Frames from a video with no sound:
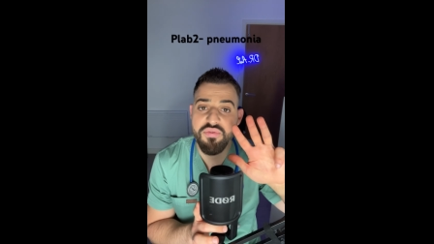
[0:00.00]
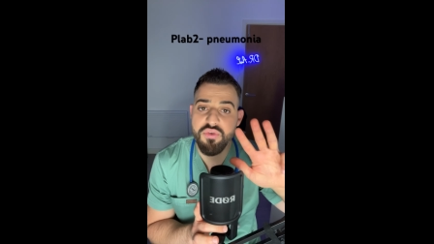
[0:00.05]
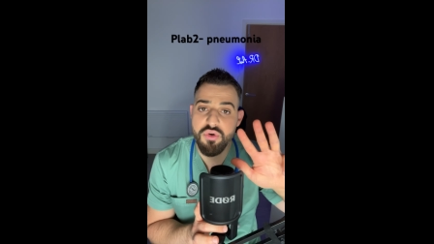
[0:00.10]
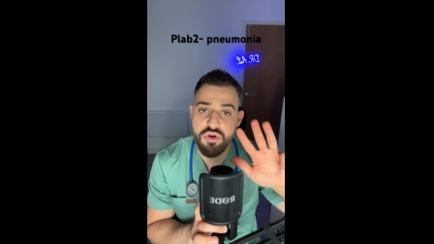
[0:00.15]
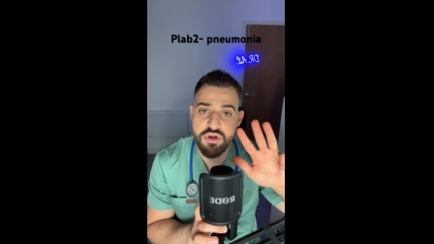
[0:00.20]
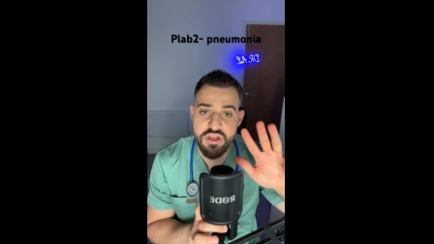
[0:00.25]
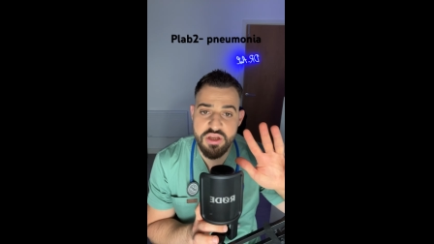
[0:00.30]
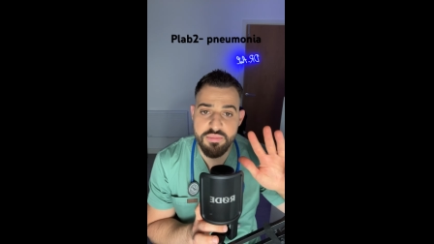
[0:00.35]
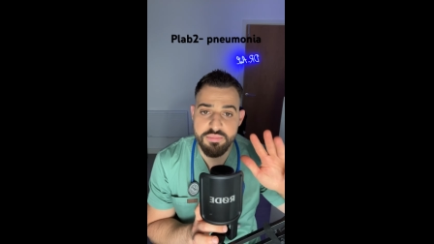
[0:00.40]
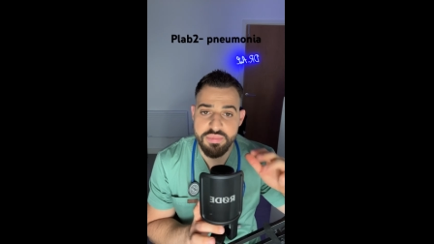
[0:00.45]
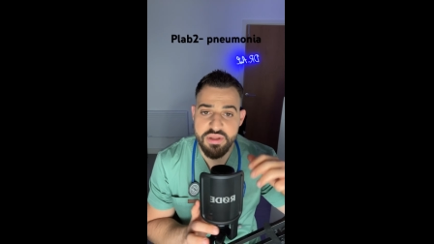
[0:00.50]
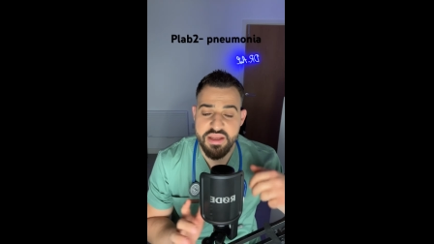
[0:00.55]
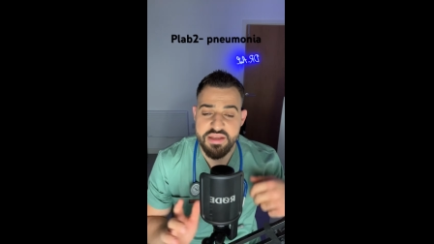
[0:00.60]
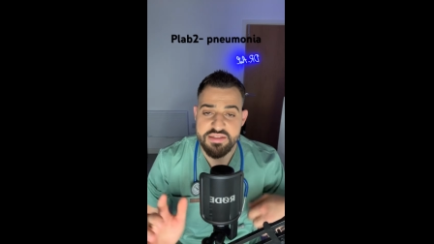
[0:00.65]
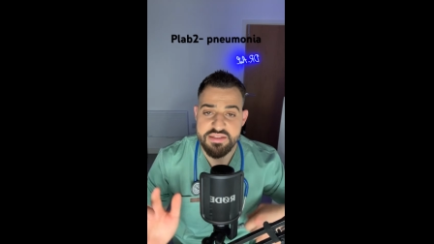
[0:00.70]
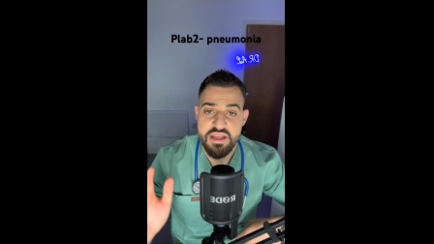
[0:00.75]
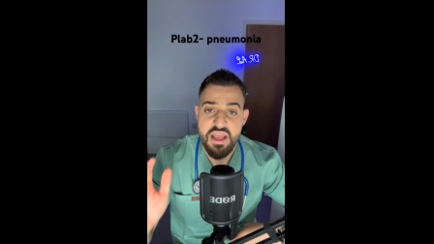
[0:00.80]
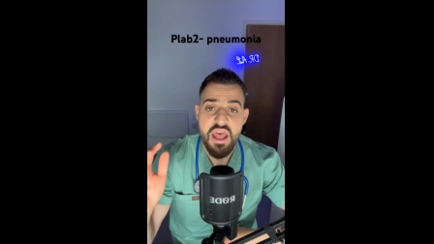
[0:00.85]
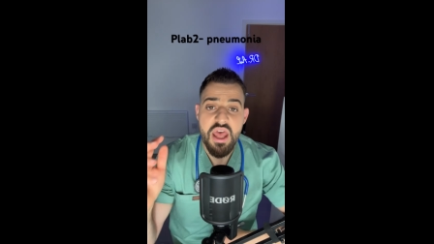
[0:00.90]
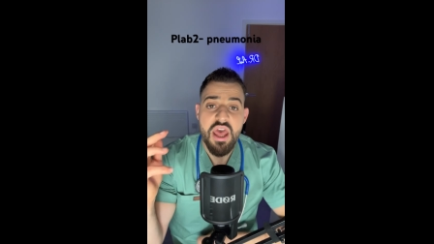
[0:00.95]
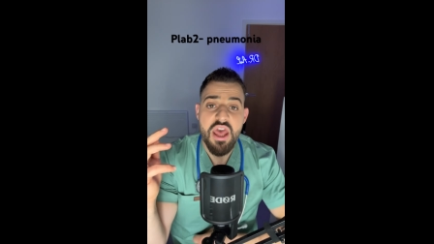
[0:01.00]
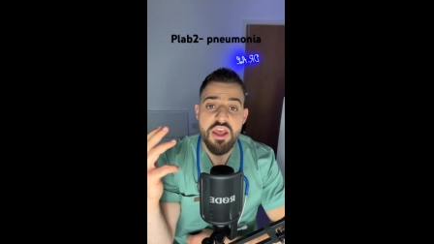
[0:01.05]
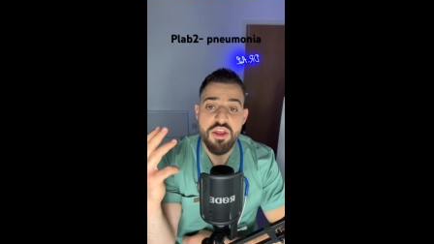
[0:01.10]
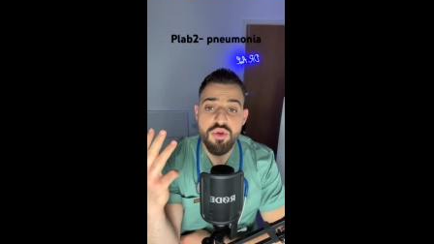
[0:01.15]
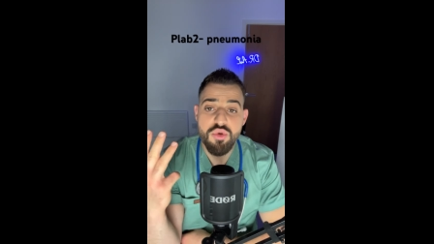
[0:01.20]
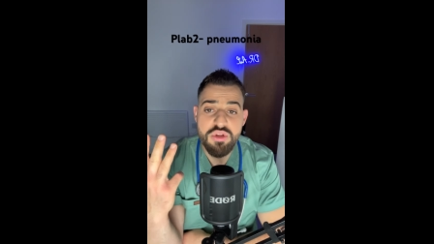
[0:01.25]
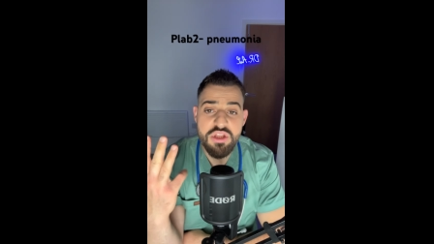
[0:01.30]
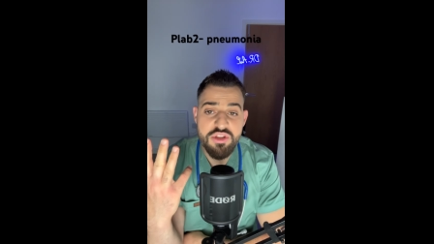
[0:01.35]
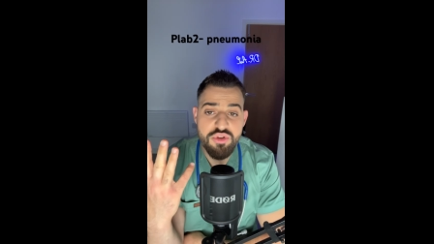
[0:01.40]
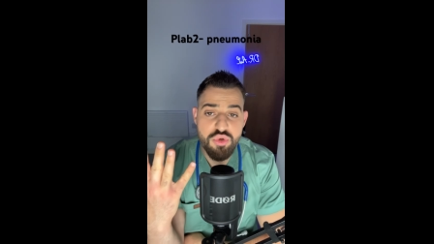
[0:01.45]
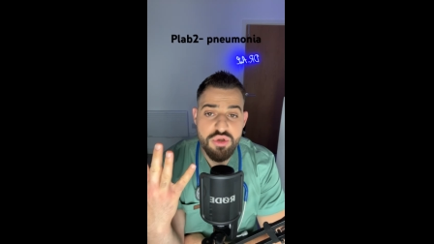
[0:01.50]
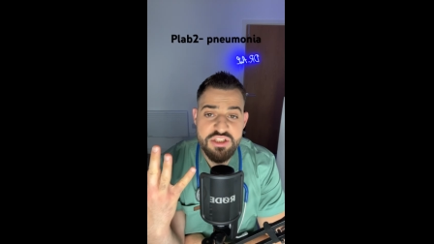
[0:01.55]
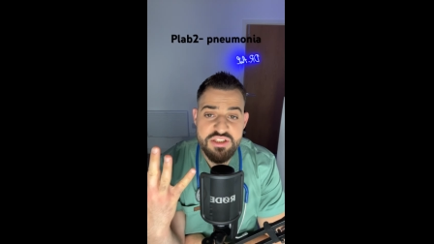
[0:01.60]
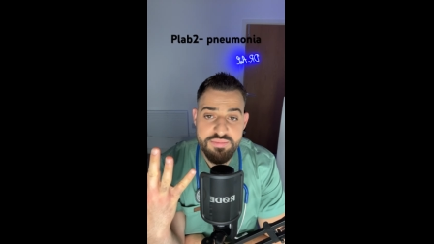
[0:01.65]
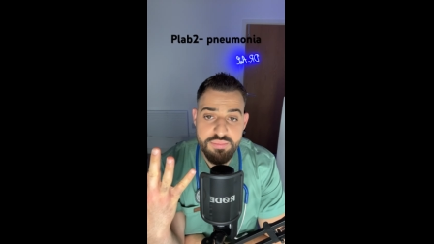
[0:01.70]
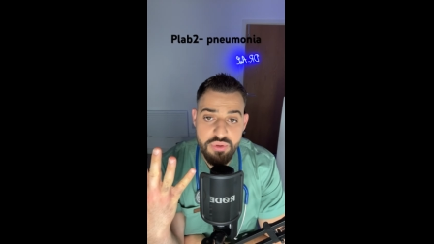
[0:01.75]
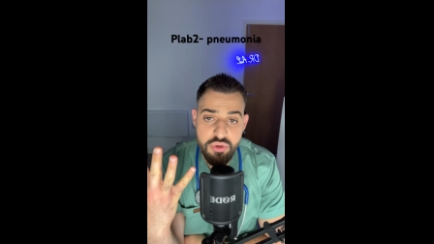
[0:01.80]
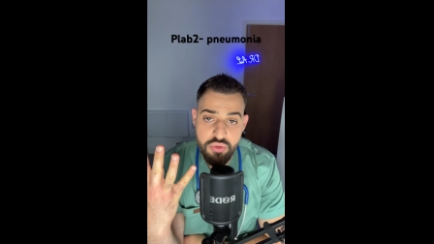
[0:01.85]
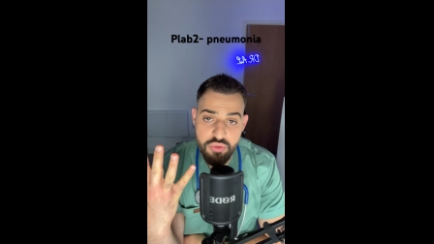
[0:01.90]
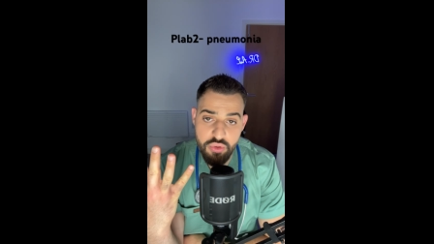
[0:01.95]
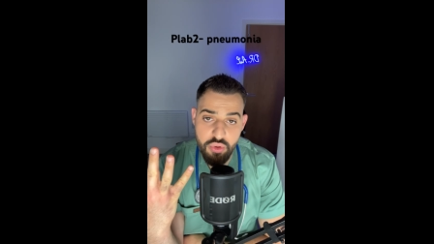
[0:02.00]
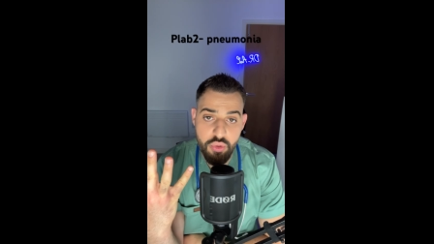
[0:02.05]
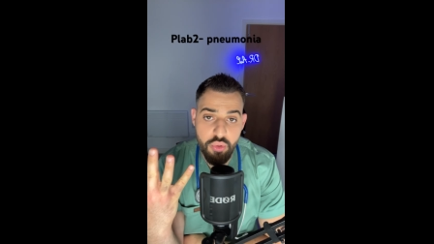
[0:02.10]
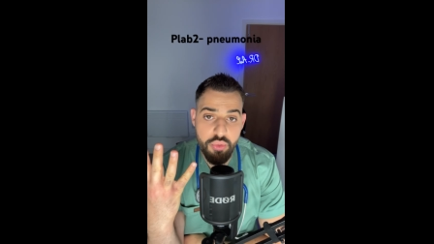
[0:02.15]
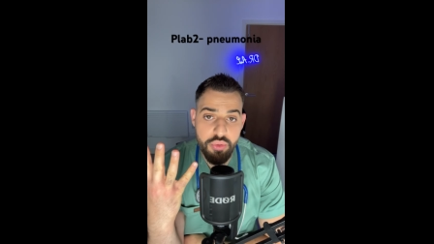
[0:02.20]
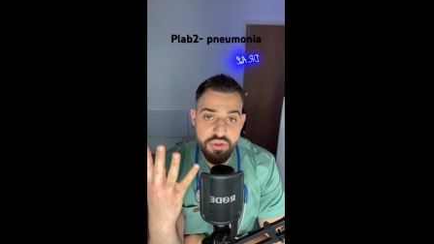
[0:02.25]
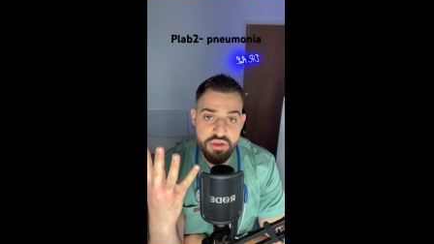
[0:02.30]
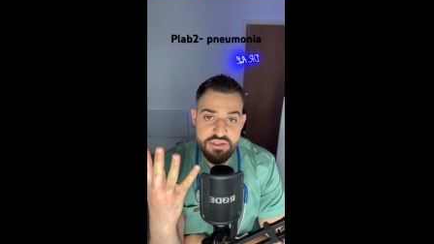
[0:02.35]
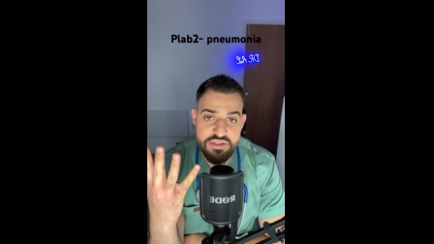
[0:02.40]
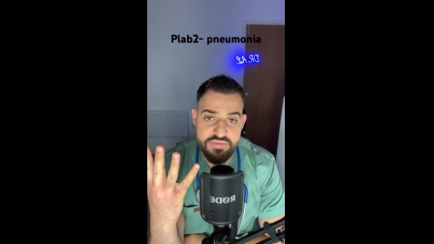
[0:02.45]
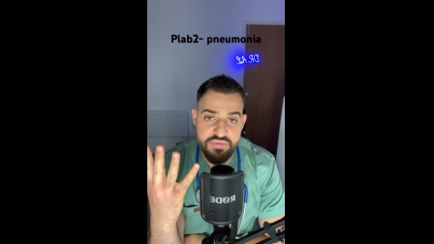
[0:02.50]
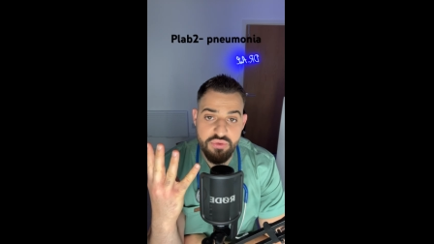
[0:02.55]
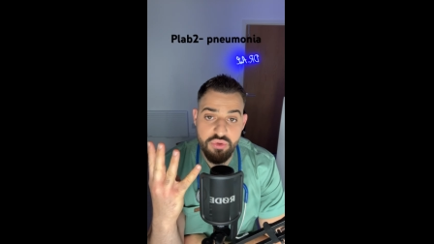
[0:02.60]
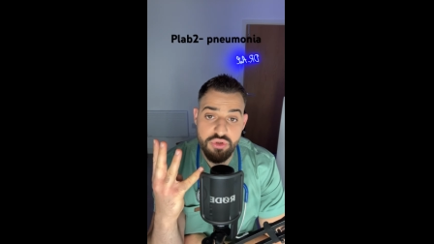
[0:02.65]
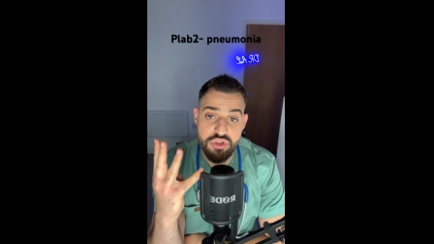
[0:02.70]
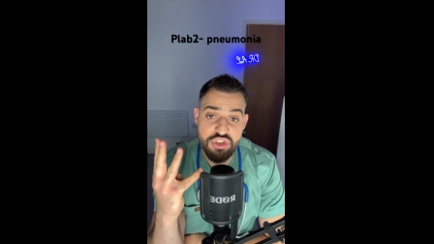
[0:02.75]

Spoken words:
complaints. You need to explore all these four.